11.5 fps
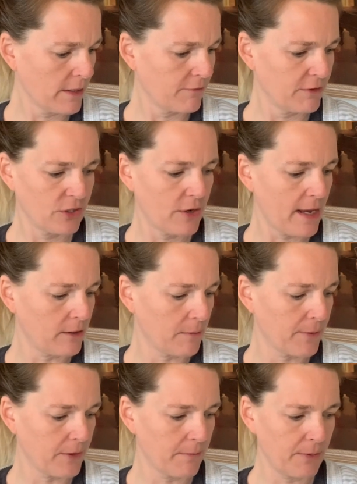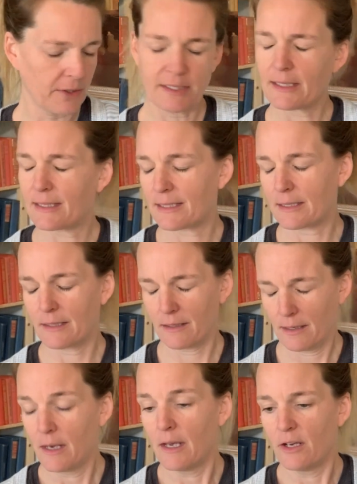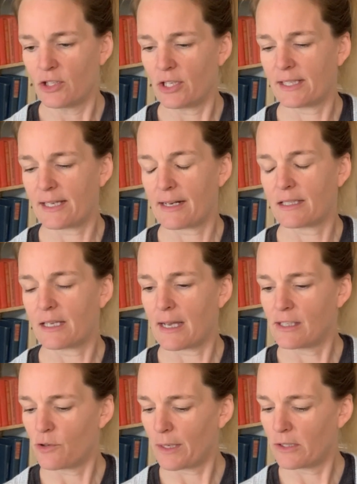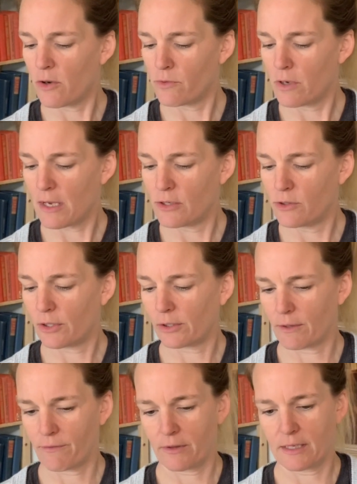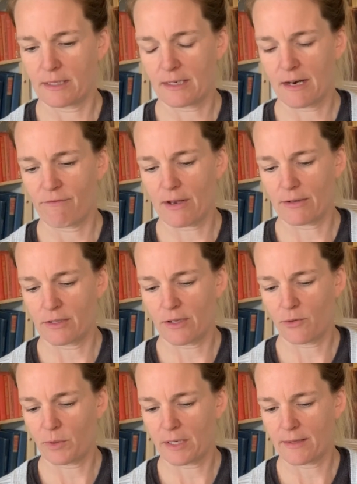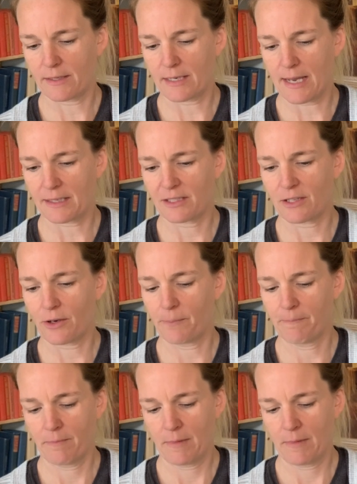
of the Richard Halliburton books is she set aside. So I knew to look for these, and I found another one in the stack. So